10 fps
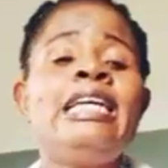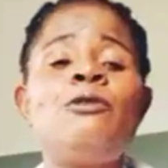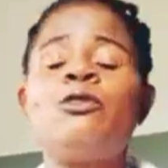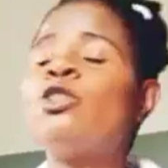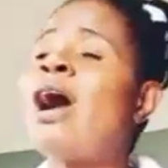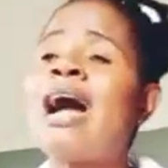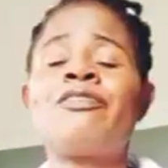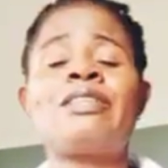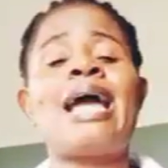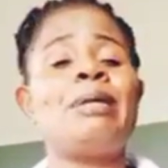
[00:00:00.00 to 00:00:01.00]
If you don't
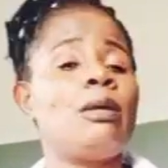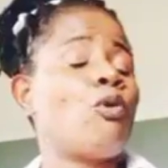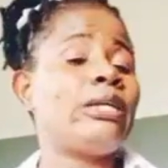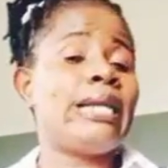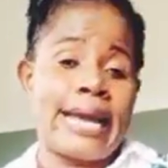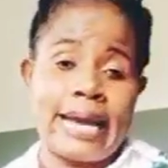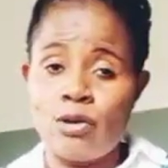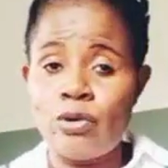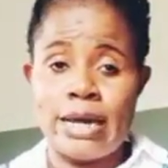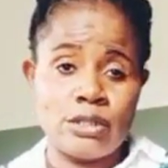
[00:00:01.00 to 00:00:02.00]
have time in the morning, like I
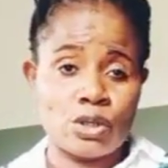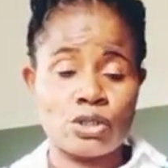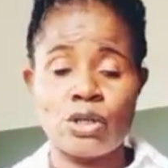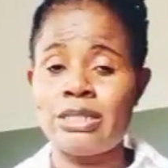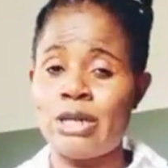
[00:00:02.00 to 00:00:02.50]
know that it's on Sunday,